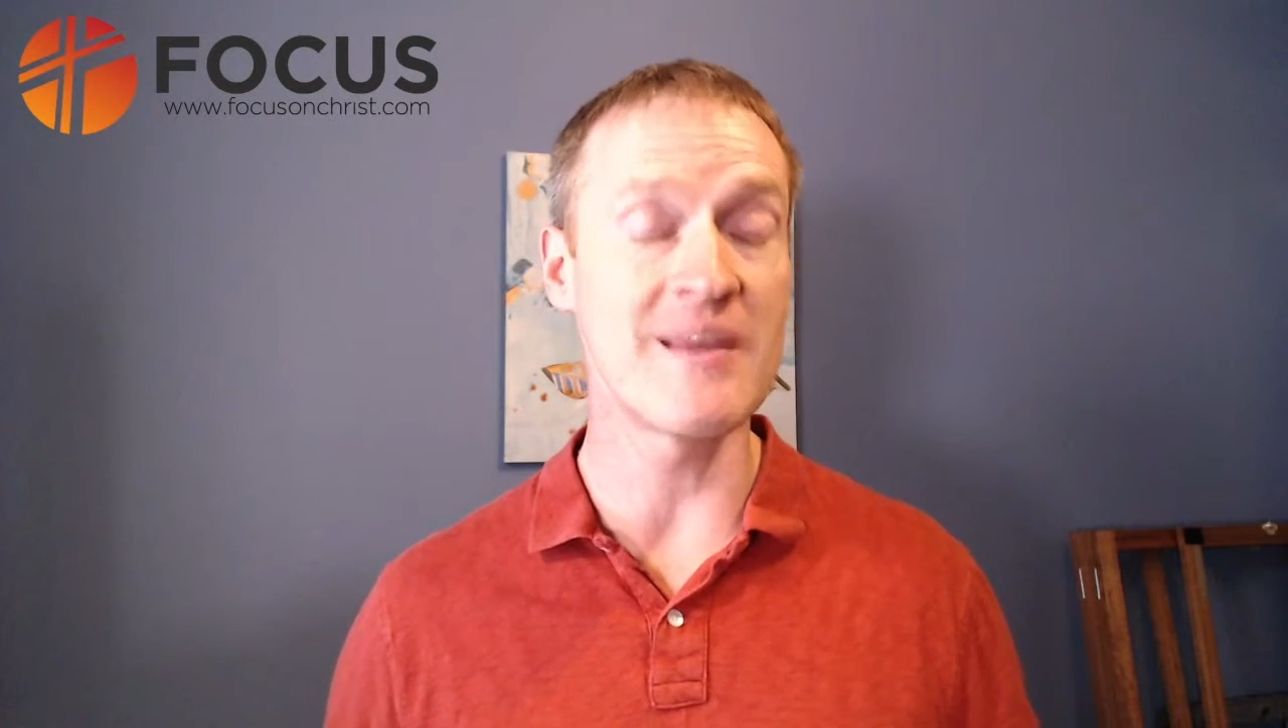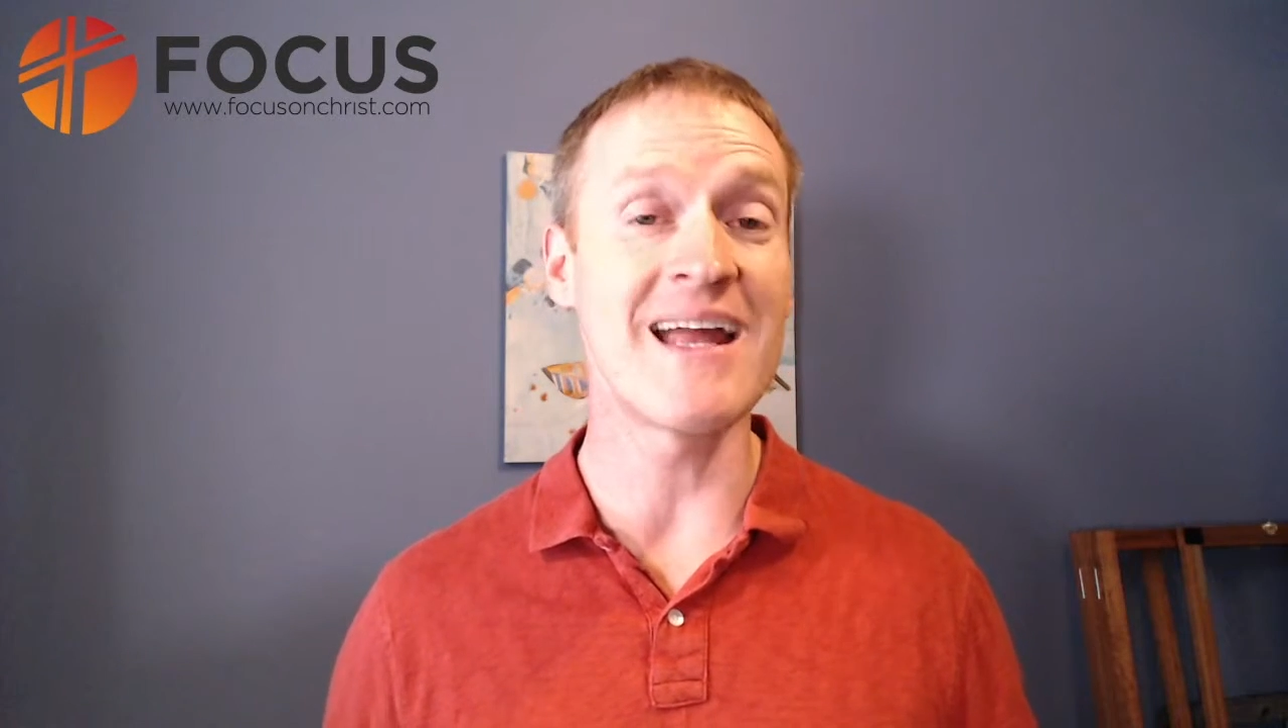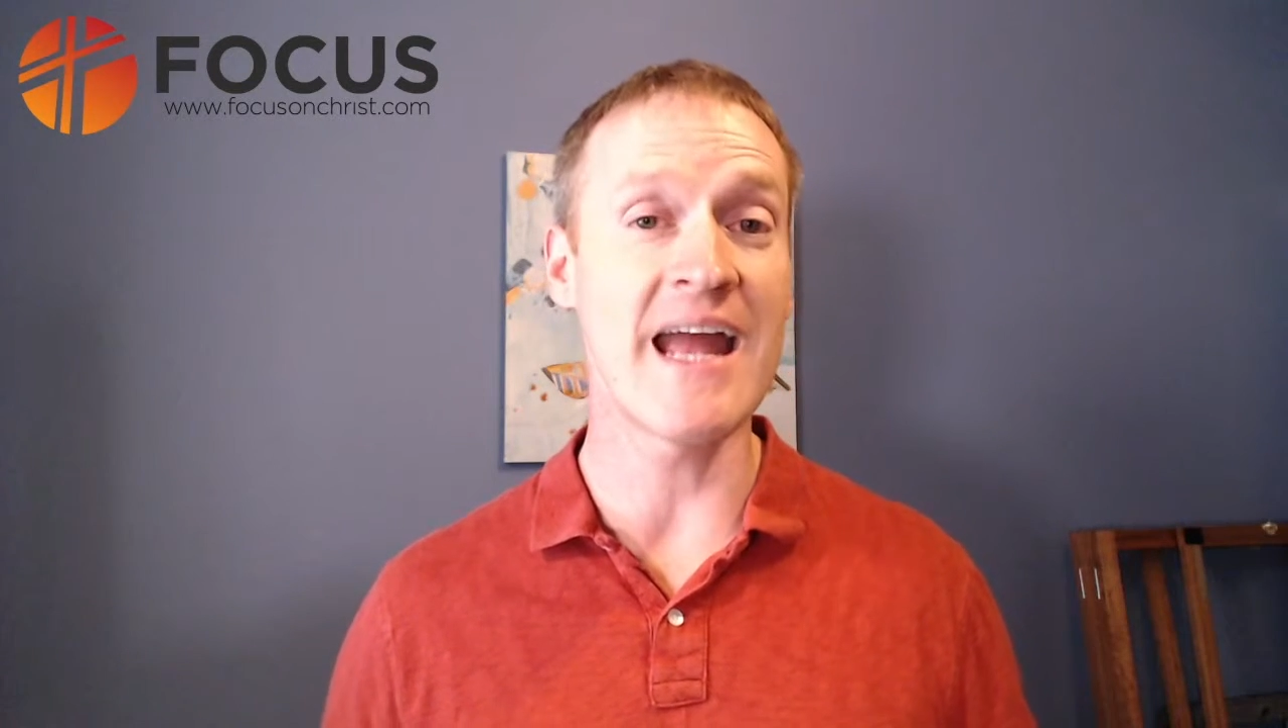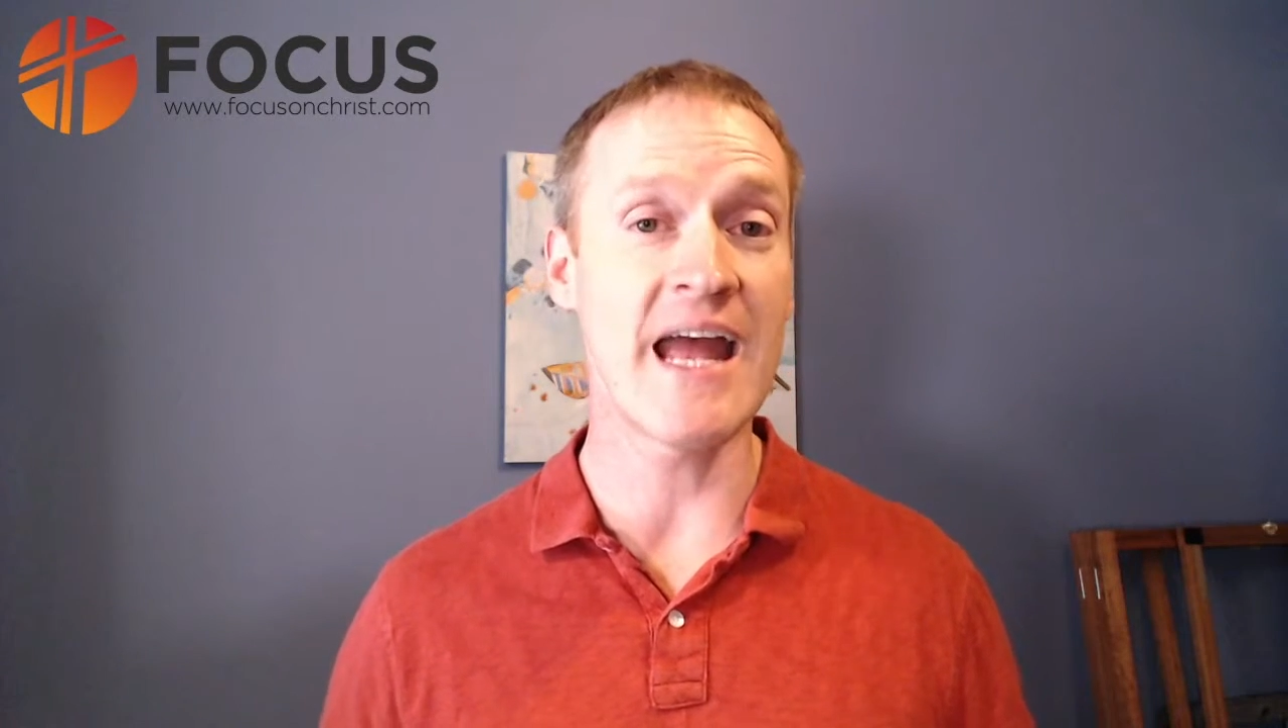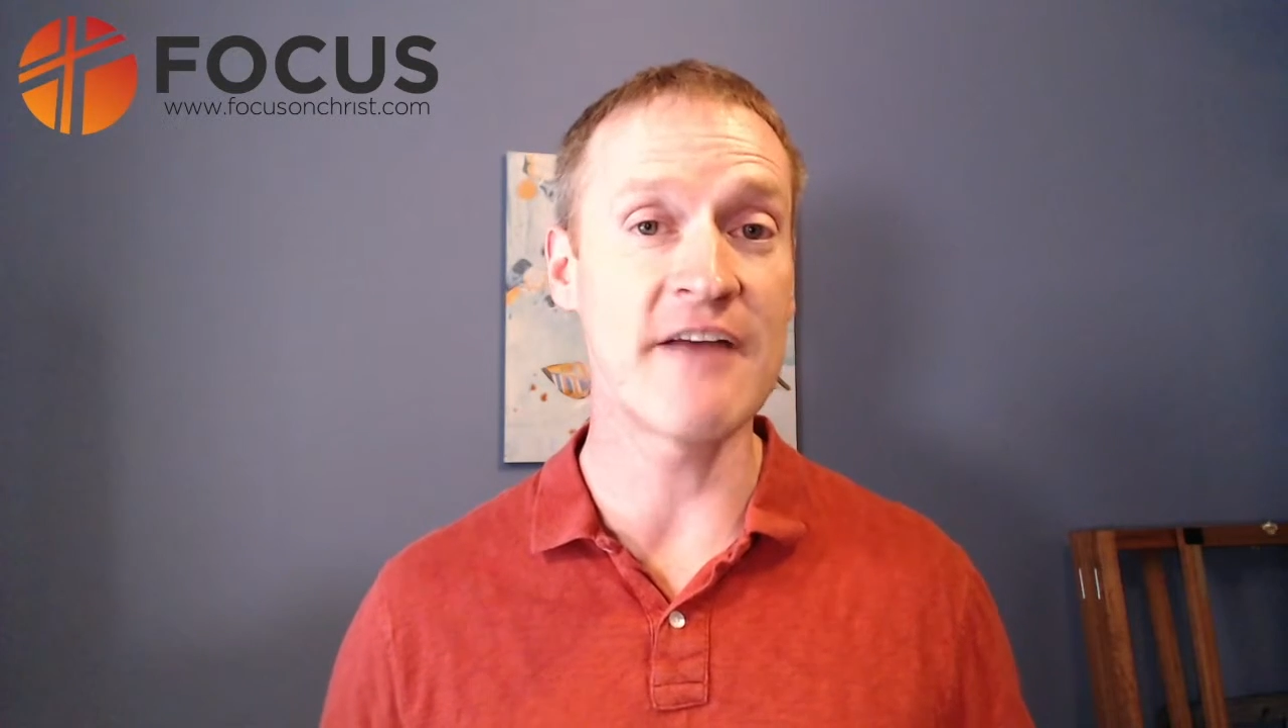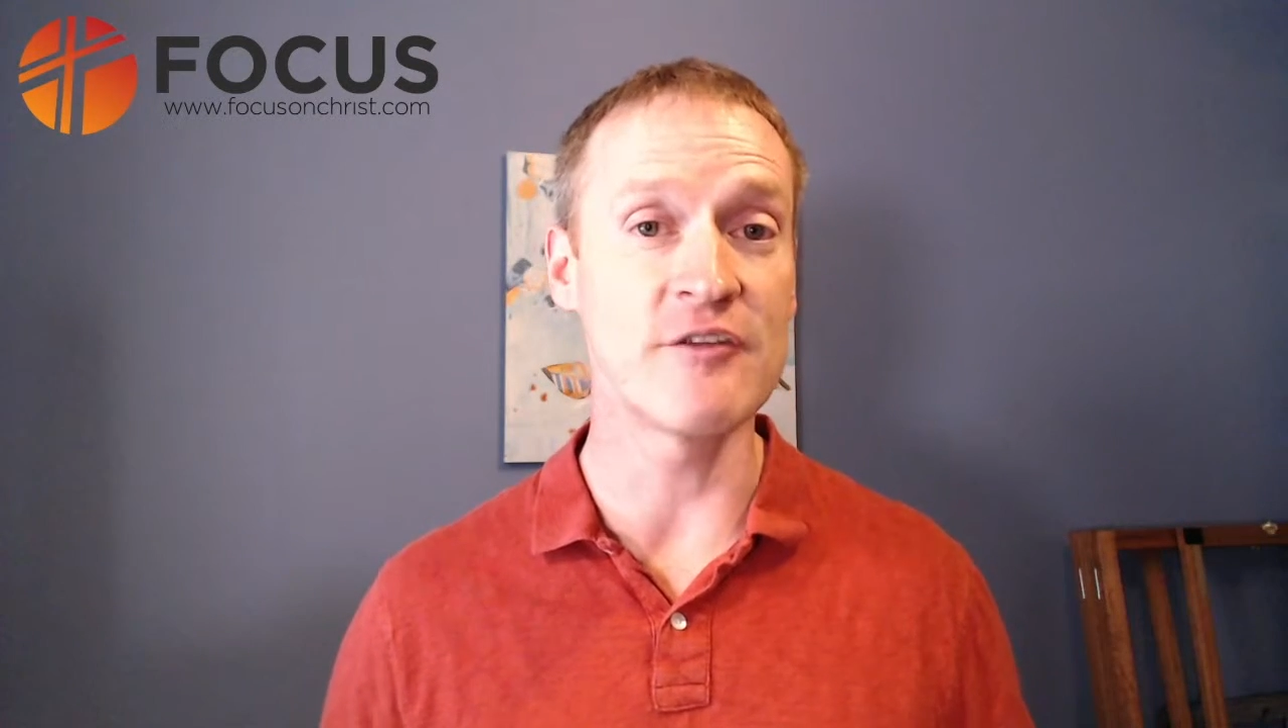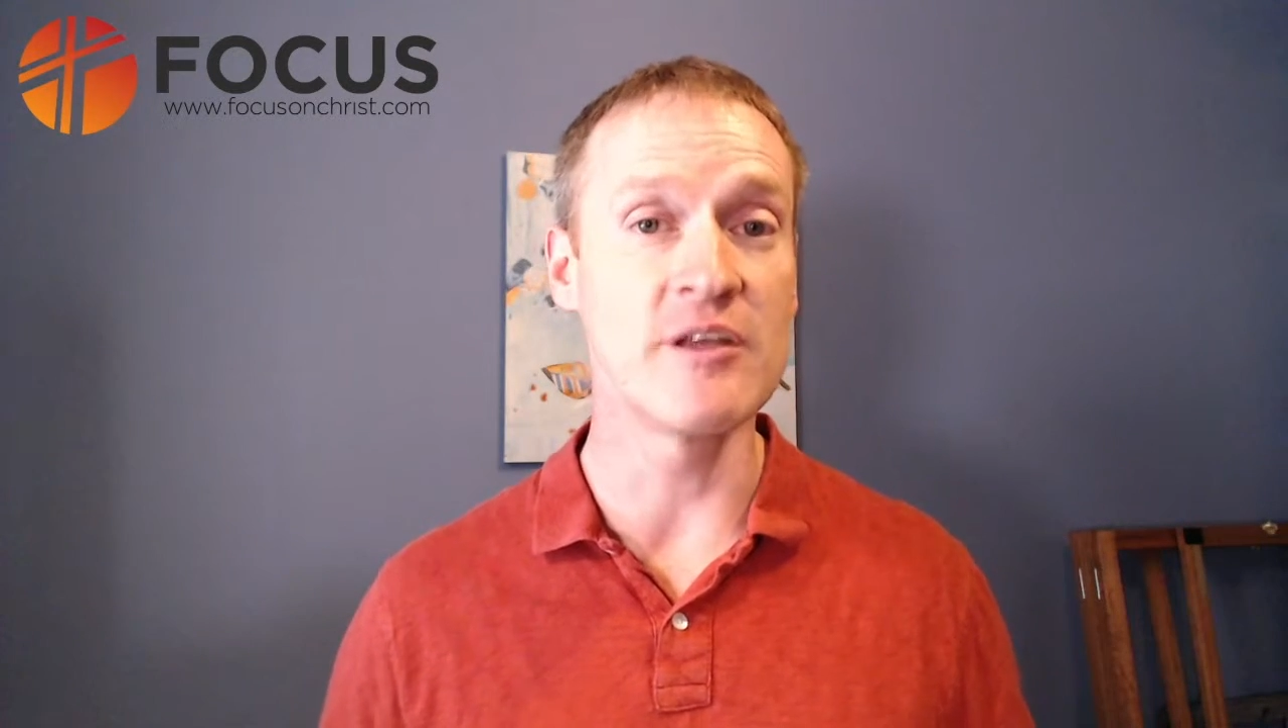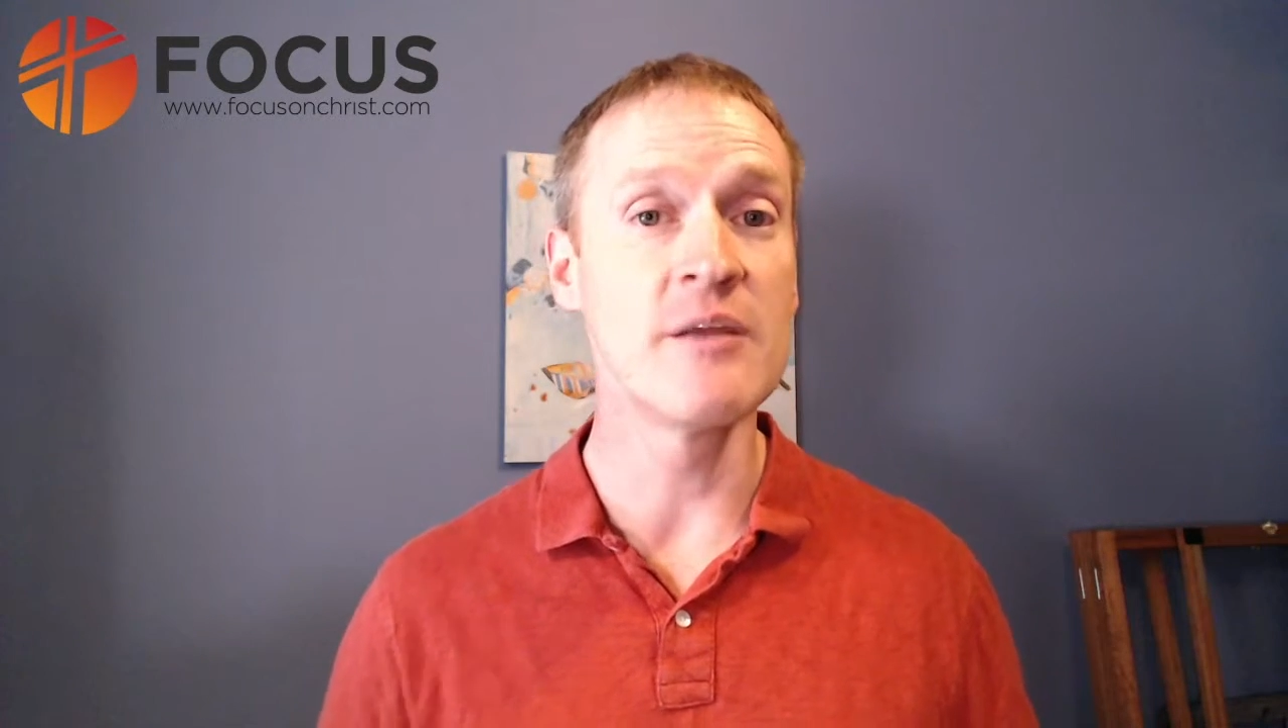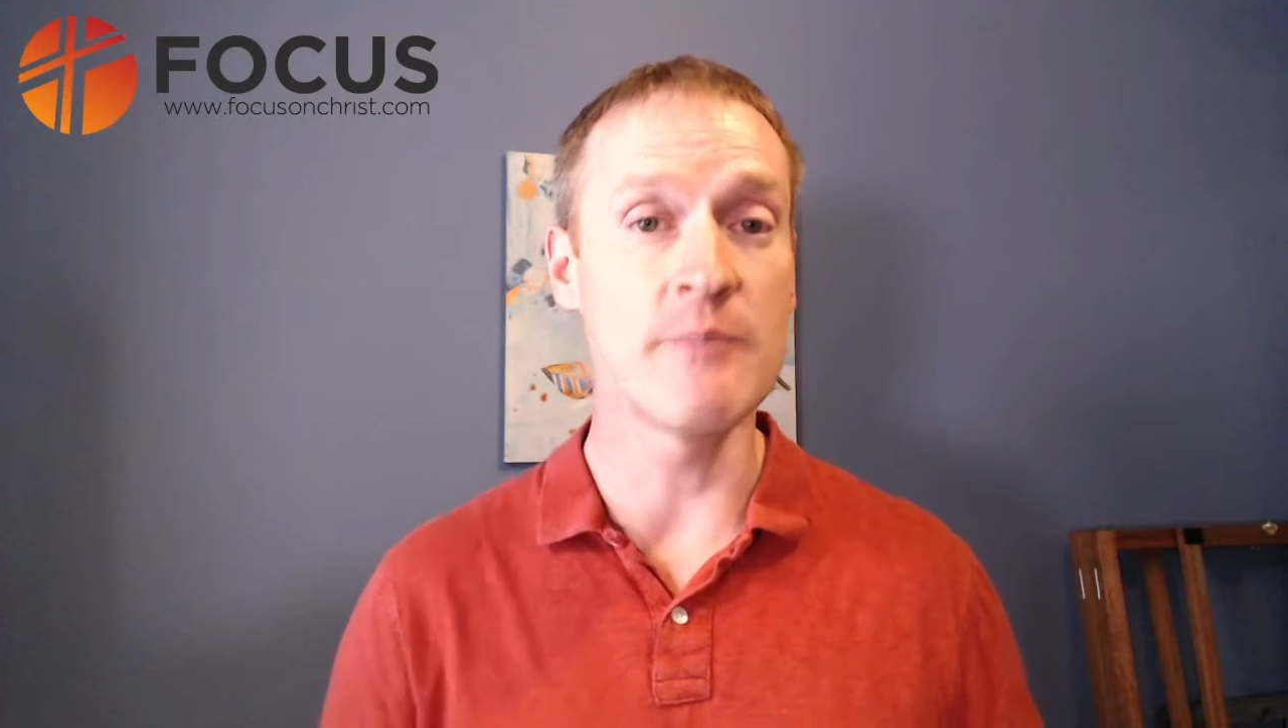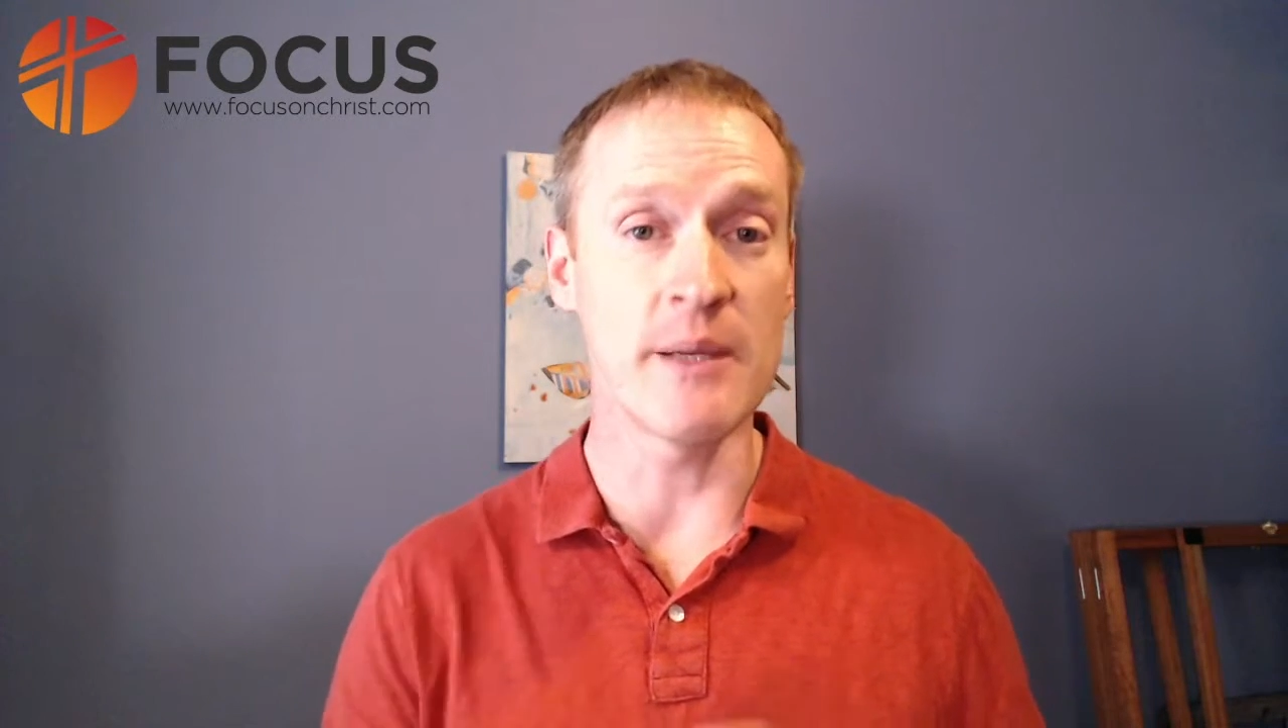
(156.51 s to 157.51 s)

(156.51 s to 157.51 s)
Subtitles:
that haven't.